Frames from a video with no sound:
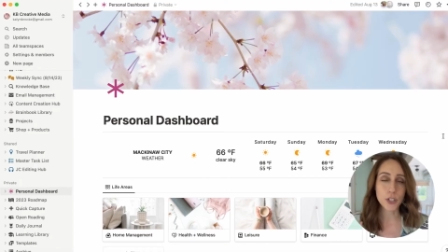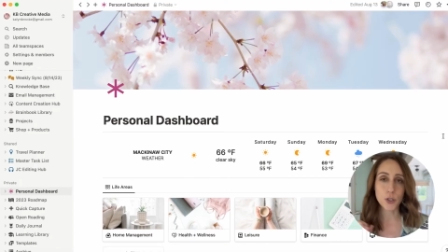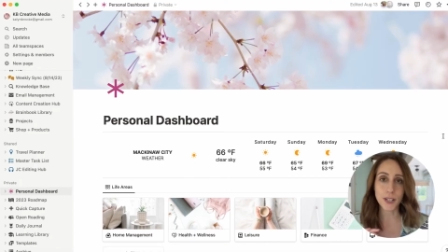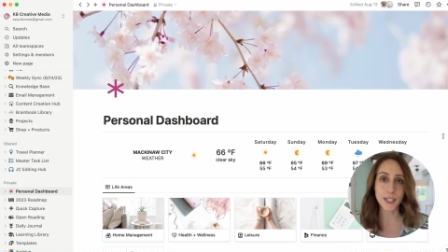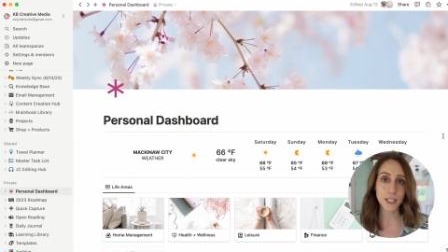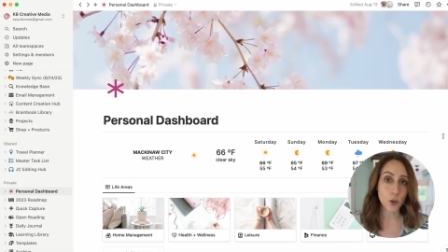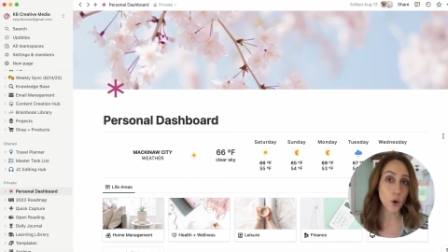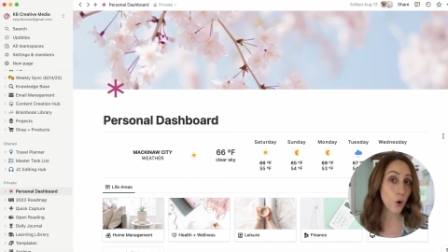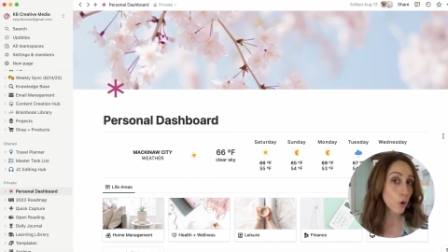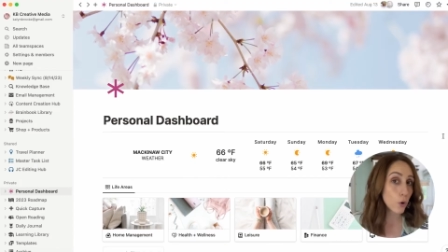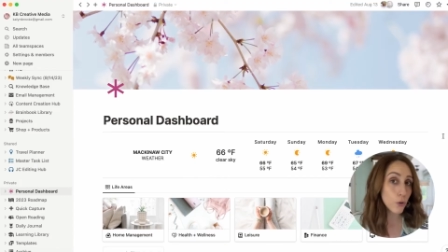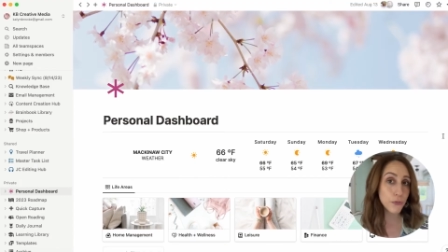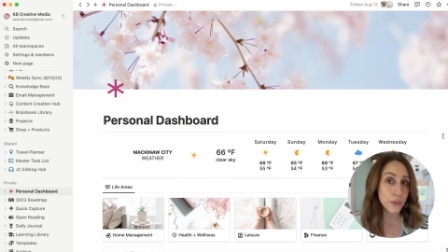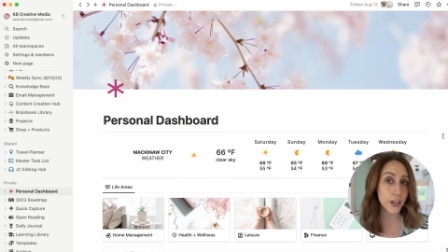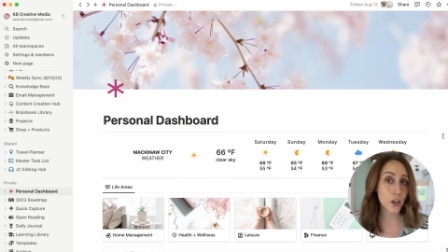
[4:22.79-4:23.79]
So I did a
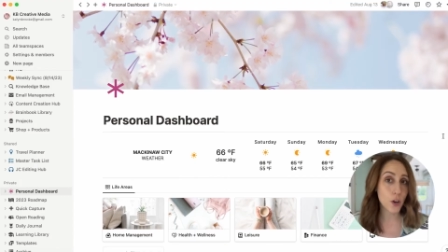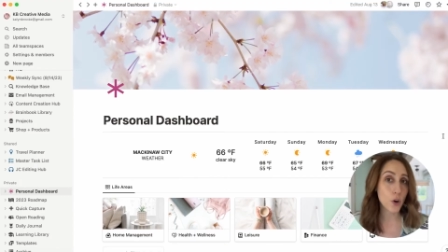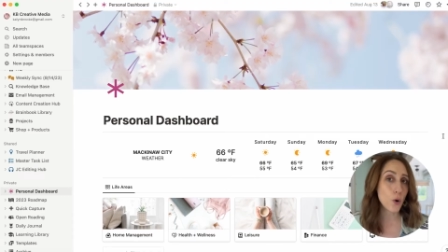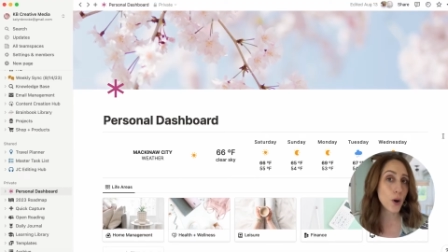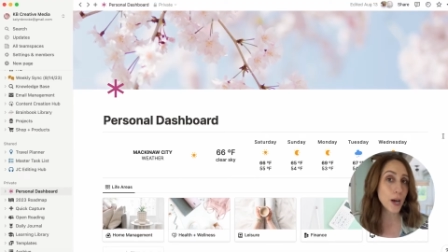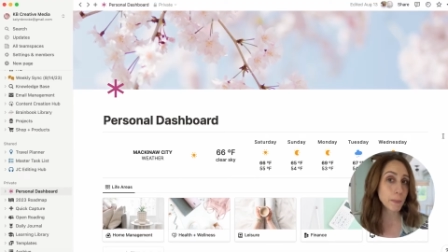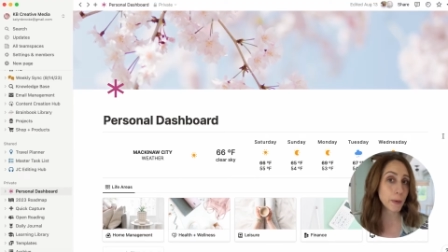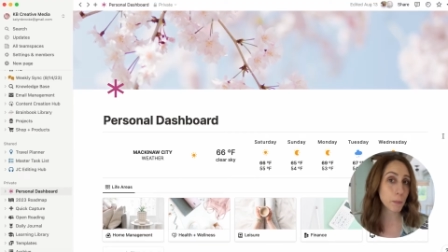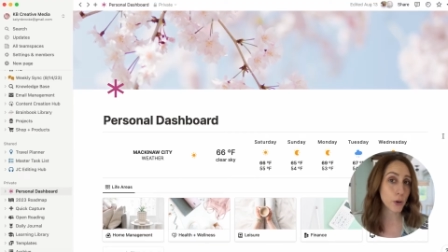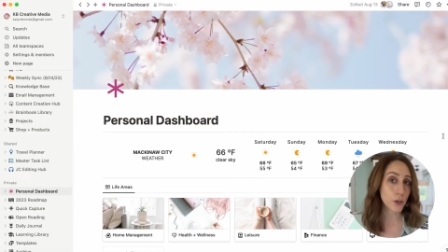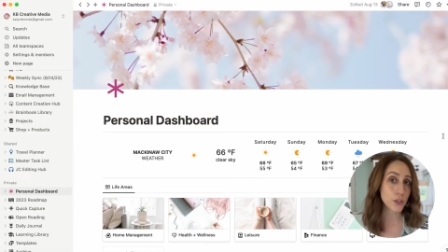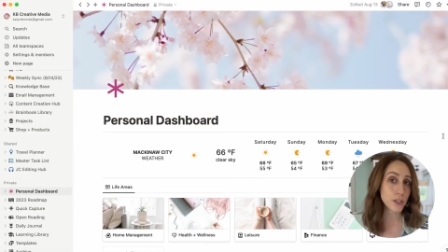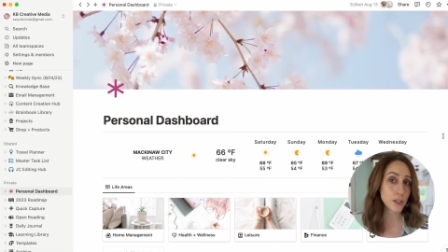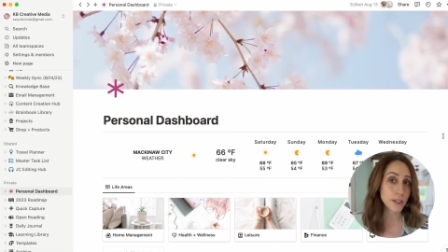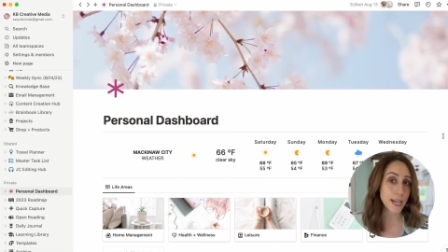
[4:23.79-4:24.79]
whole video on my
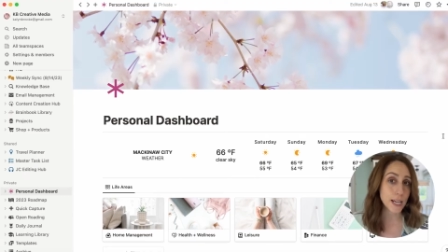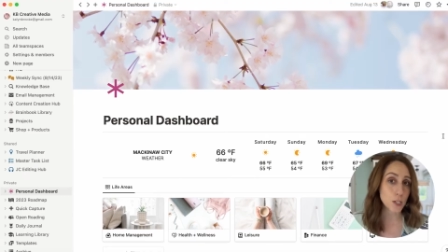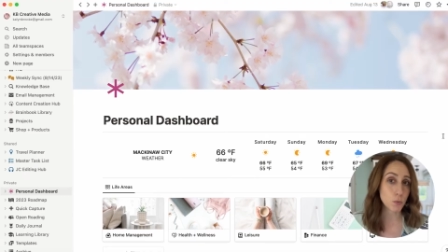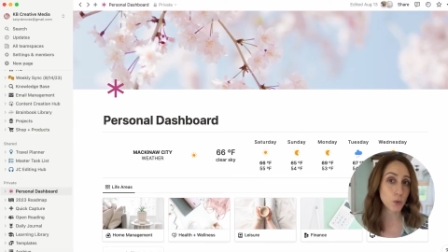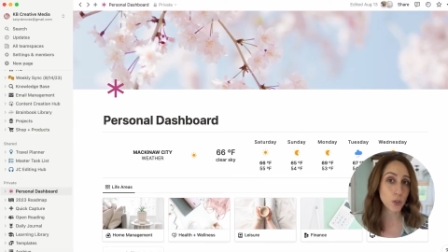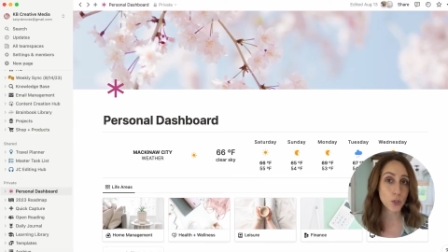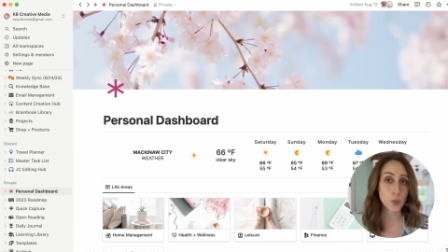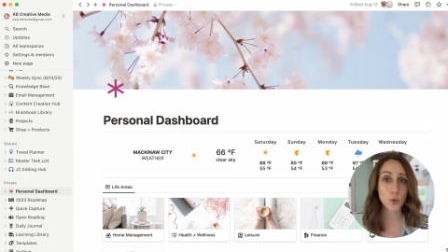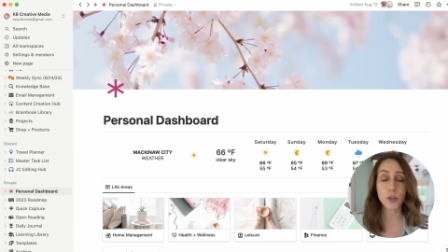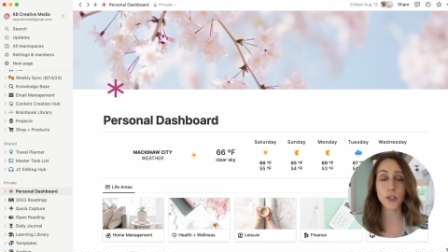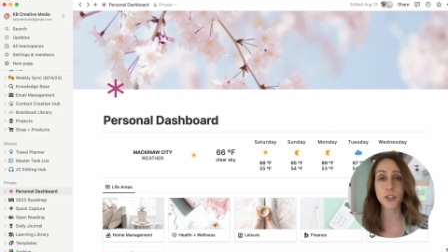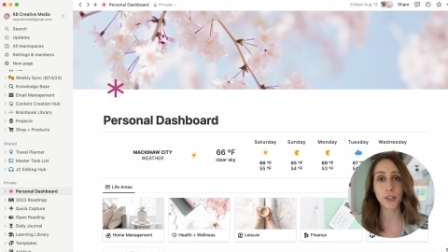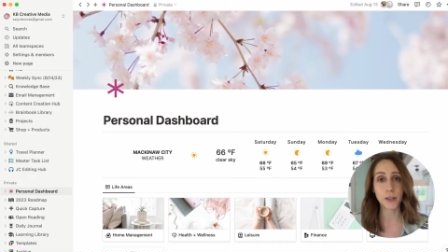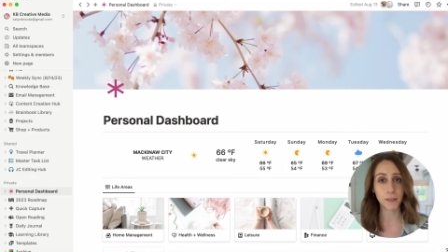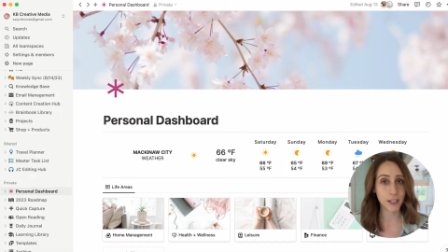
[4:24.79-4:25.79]
personal dashboard tour,
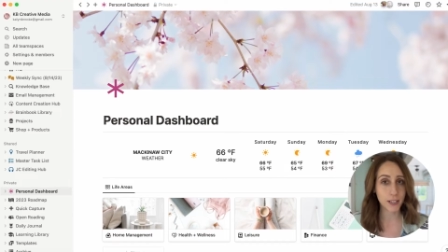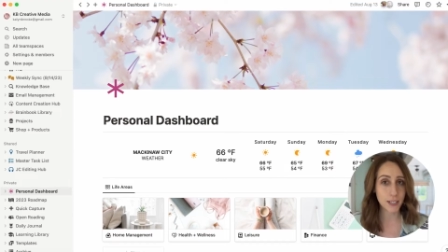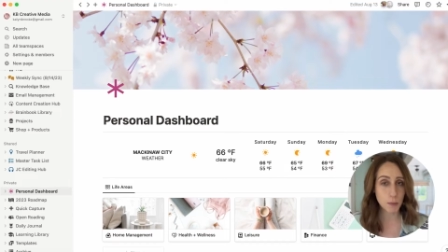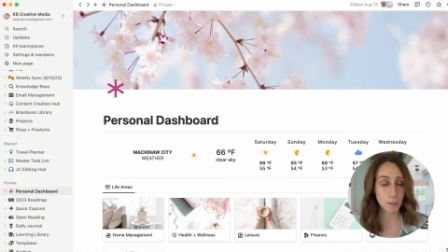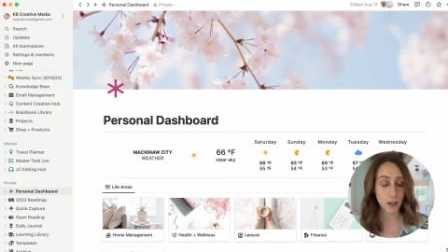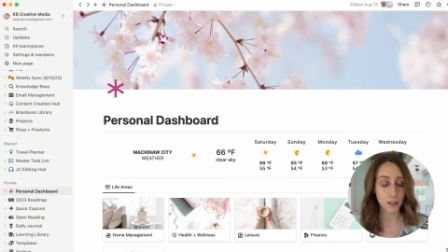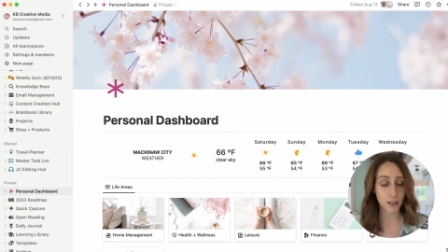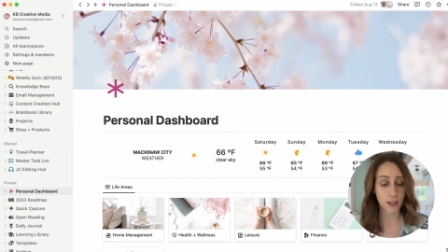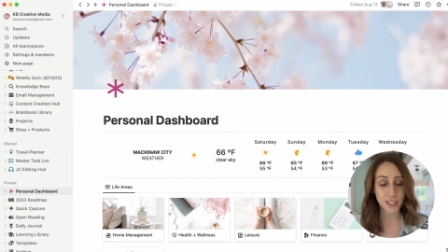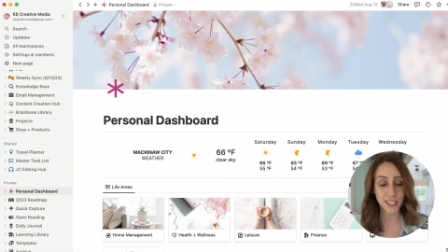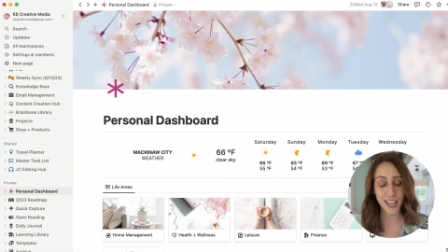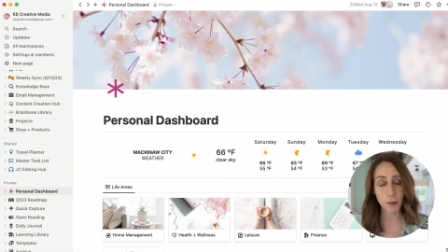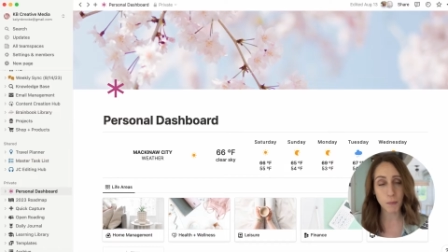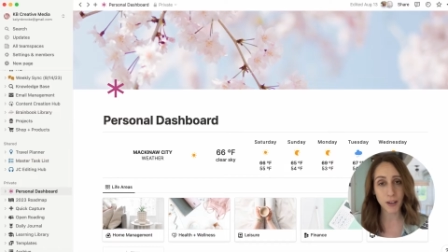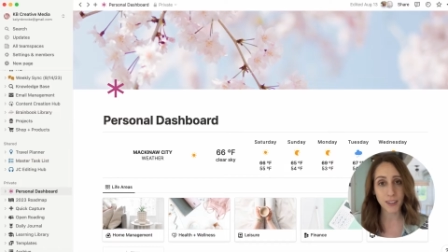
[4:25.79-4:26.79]
so I'm not going to spend a lot of
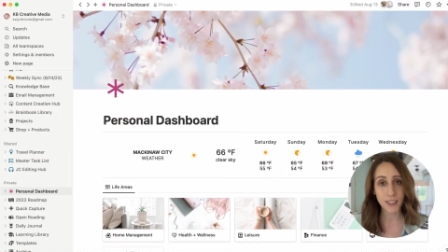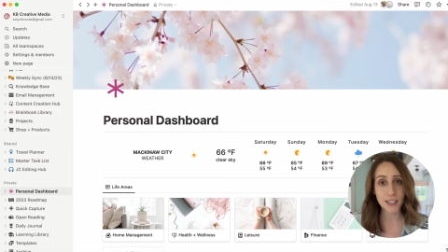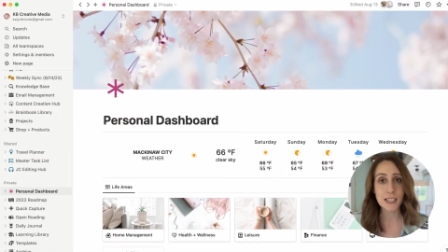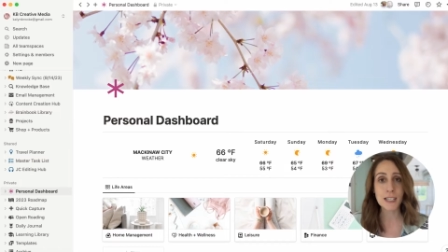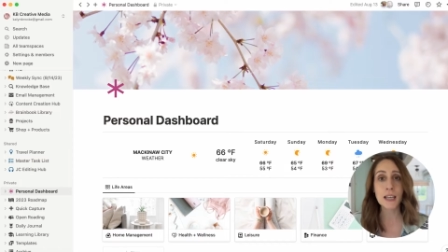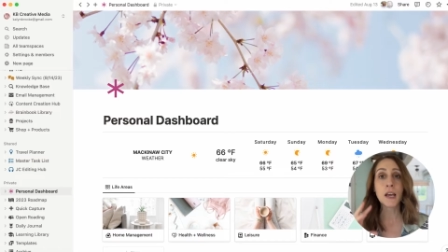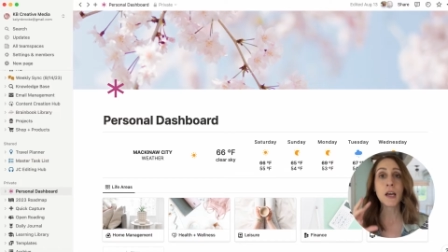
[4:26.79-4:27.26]
time on this,